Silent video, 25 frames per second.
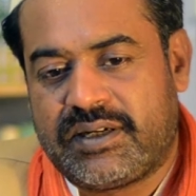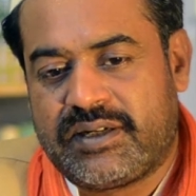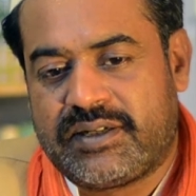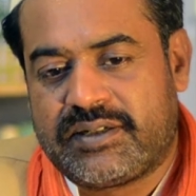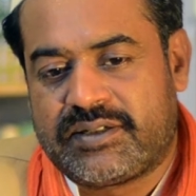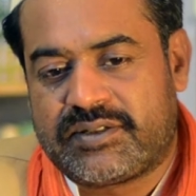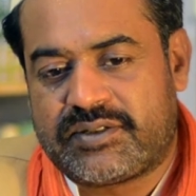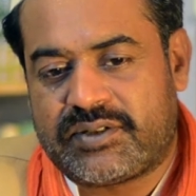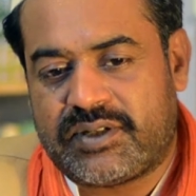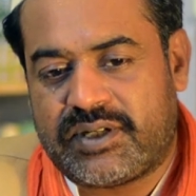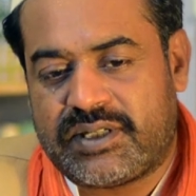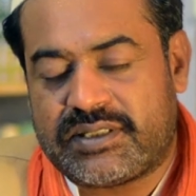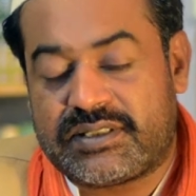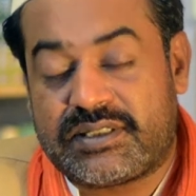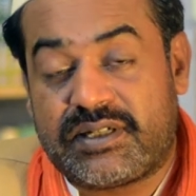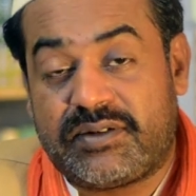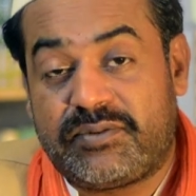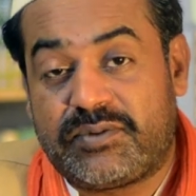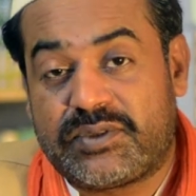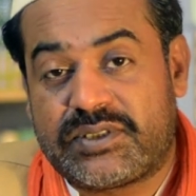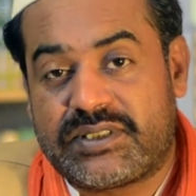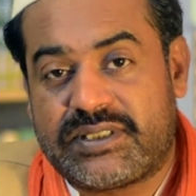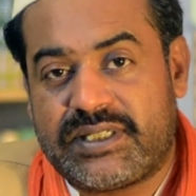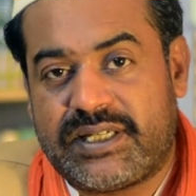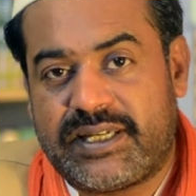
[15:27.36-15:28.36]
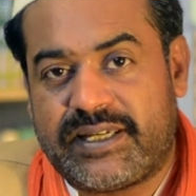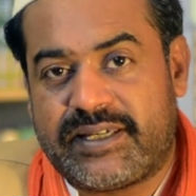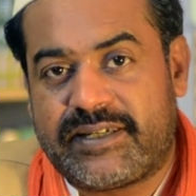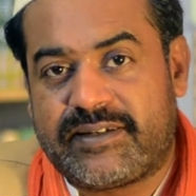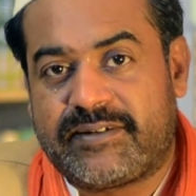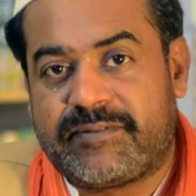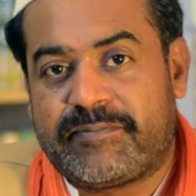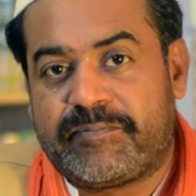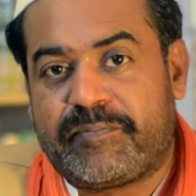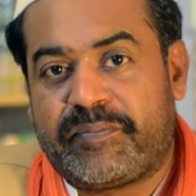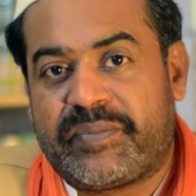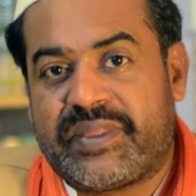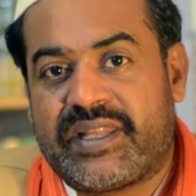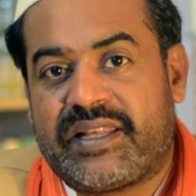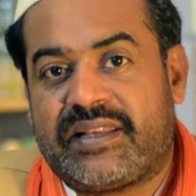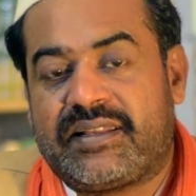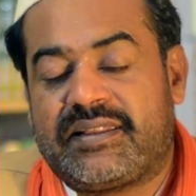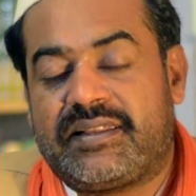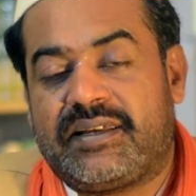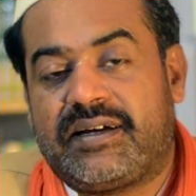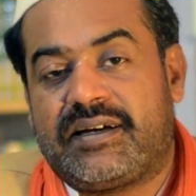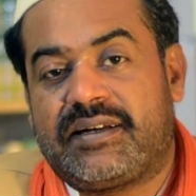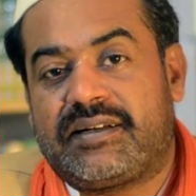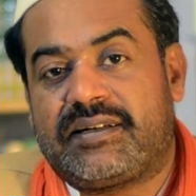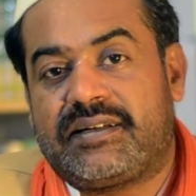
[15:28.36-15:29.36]
So as I was saying,
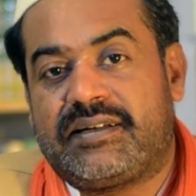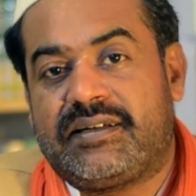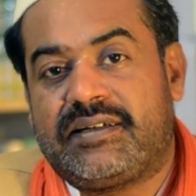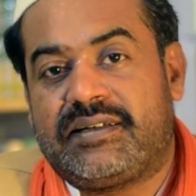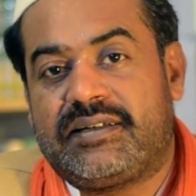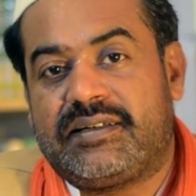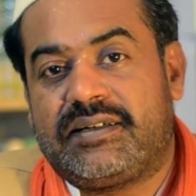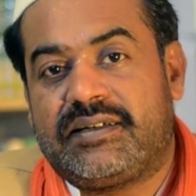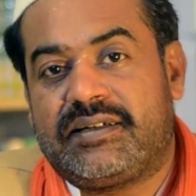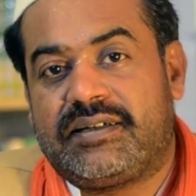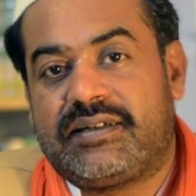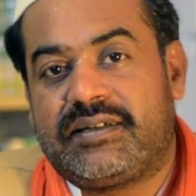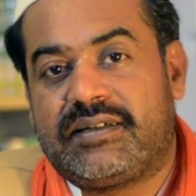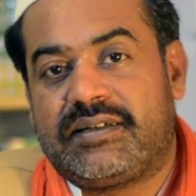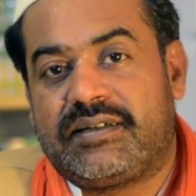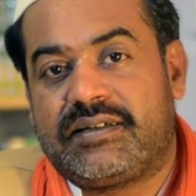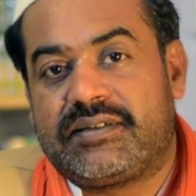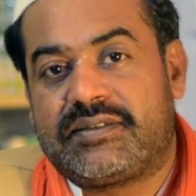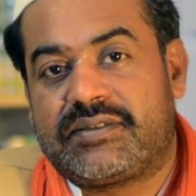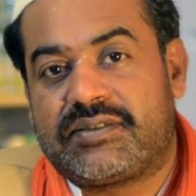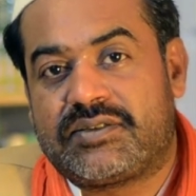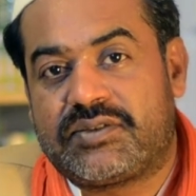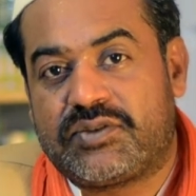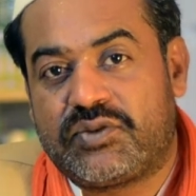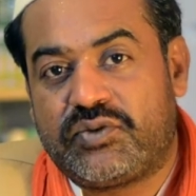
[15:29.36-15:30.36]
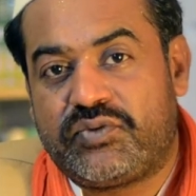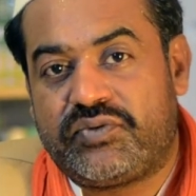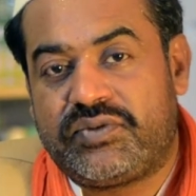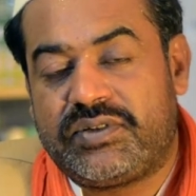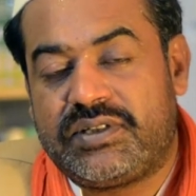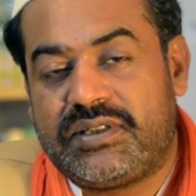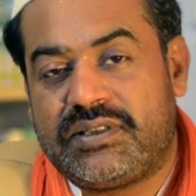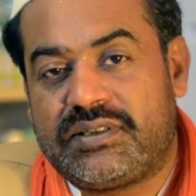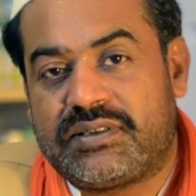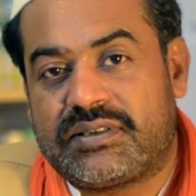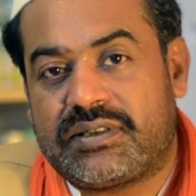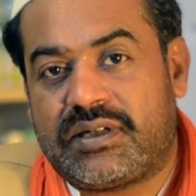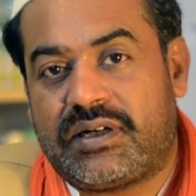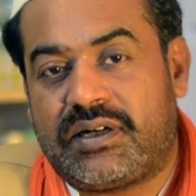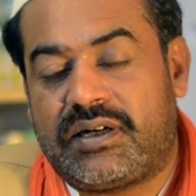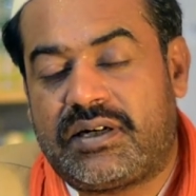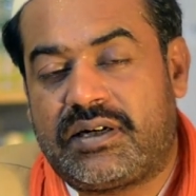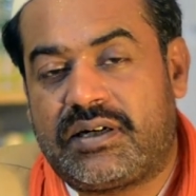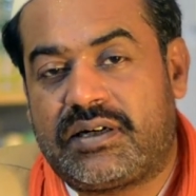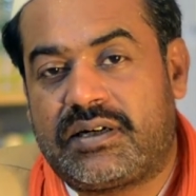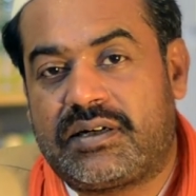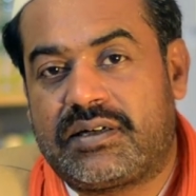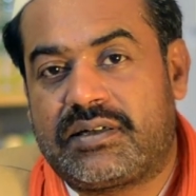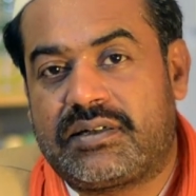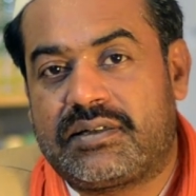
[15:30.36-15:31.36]
that Sufis
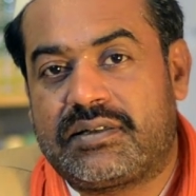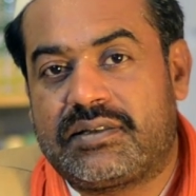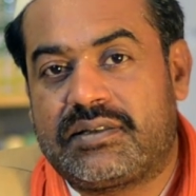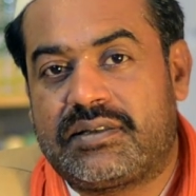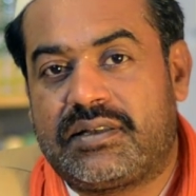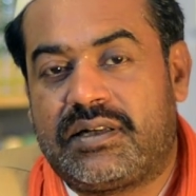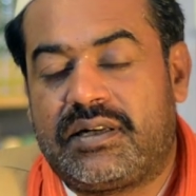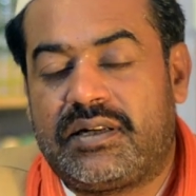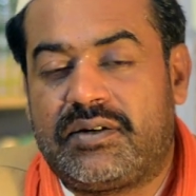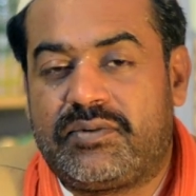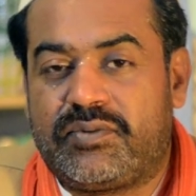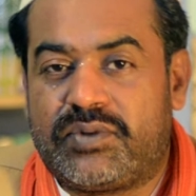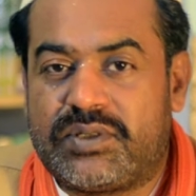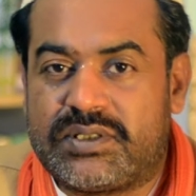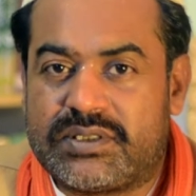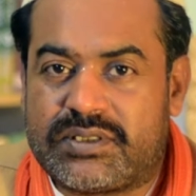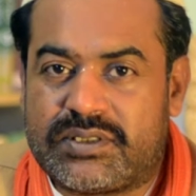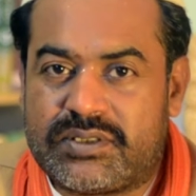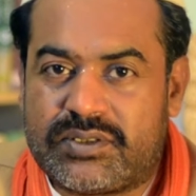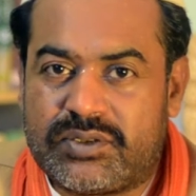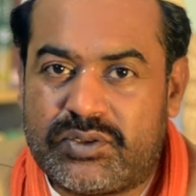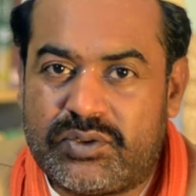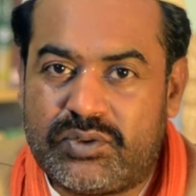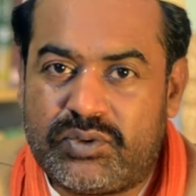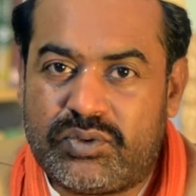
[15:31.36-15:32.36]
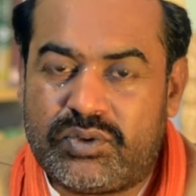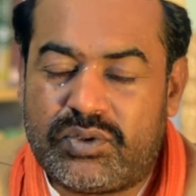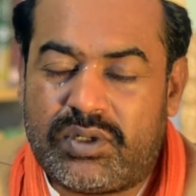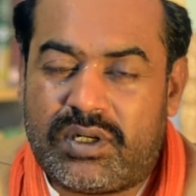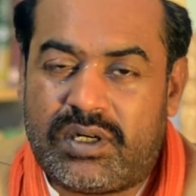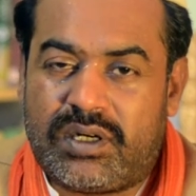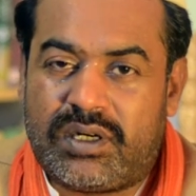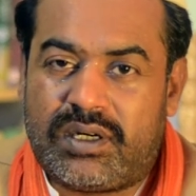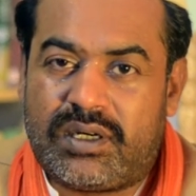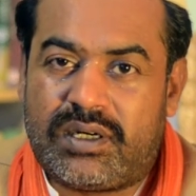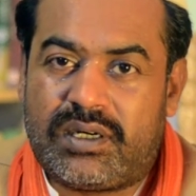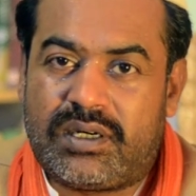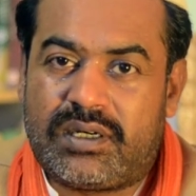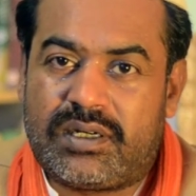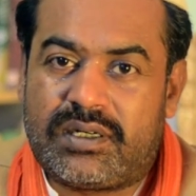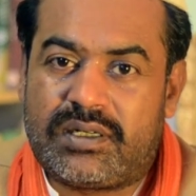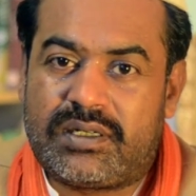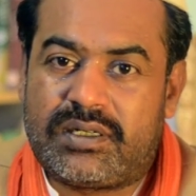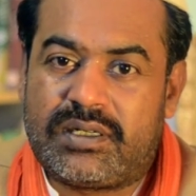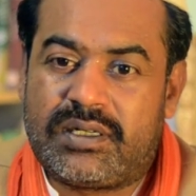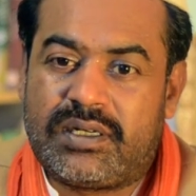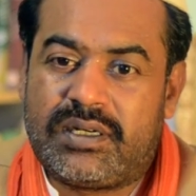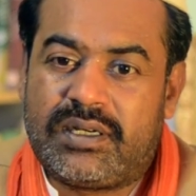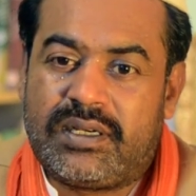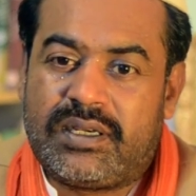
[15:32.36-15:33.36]
are the lovers who
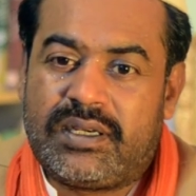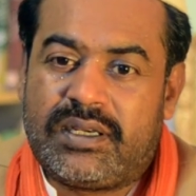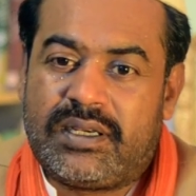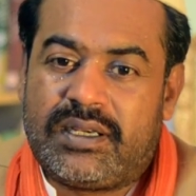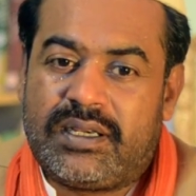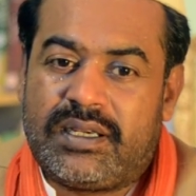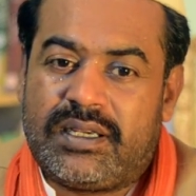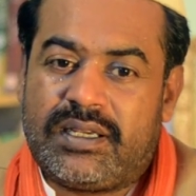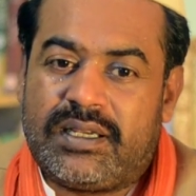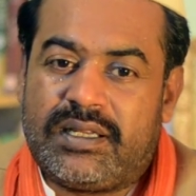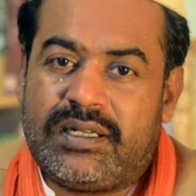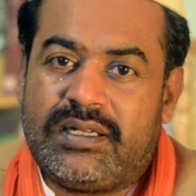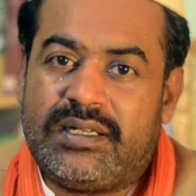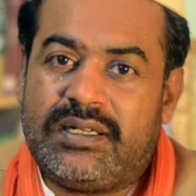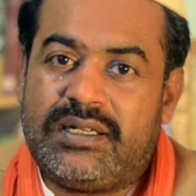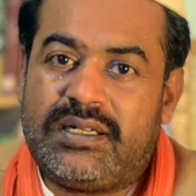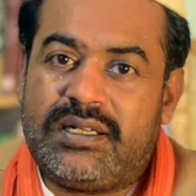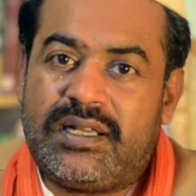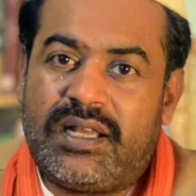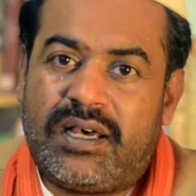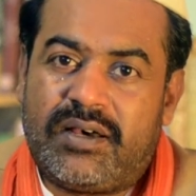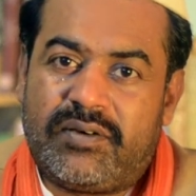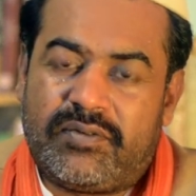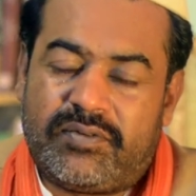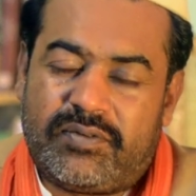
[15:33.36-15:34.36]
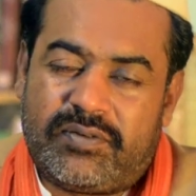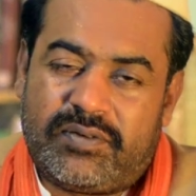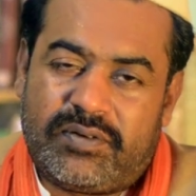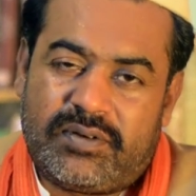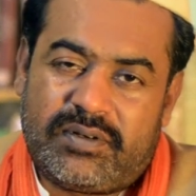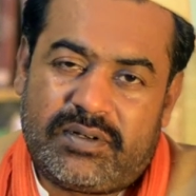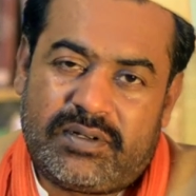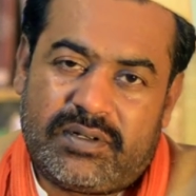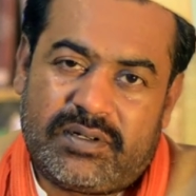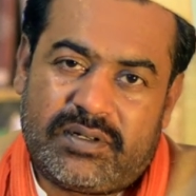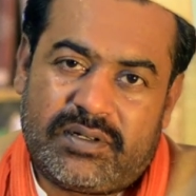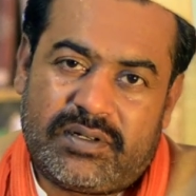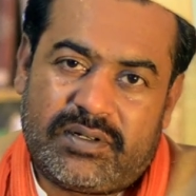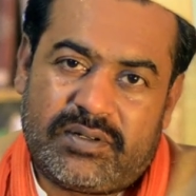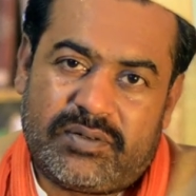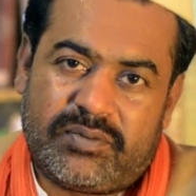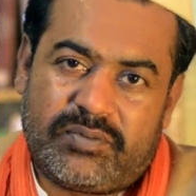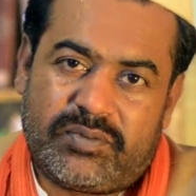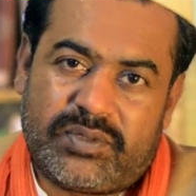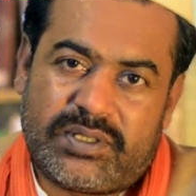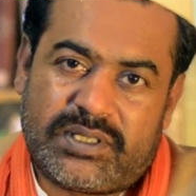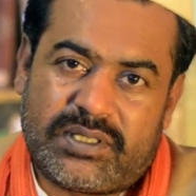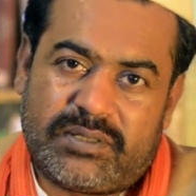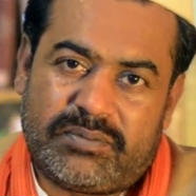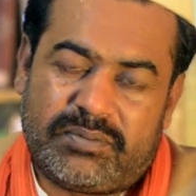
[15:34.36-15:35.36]
are in love
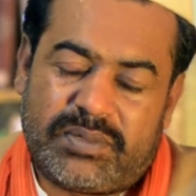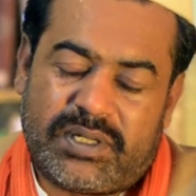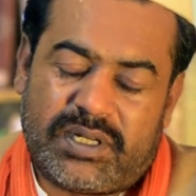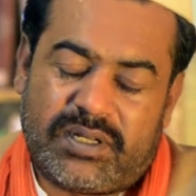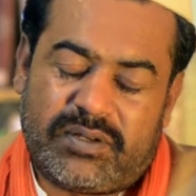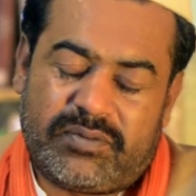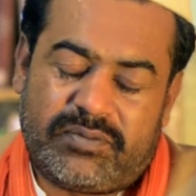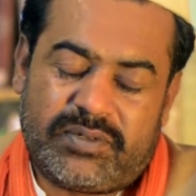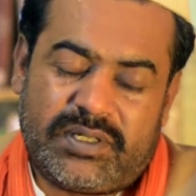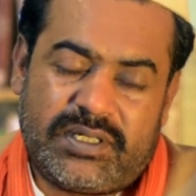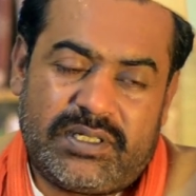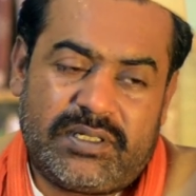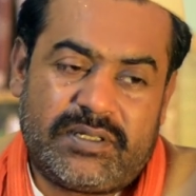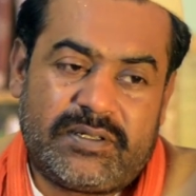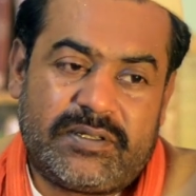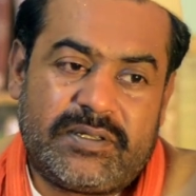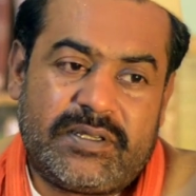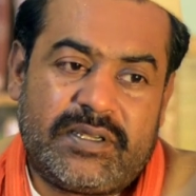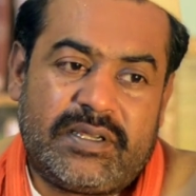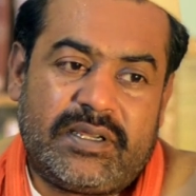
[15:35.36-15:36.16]
with the beloved.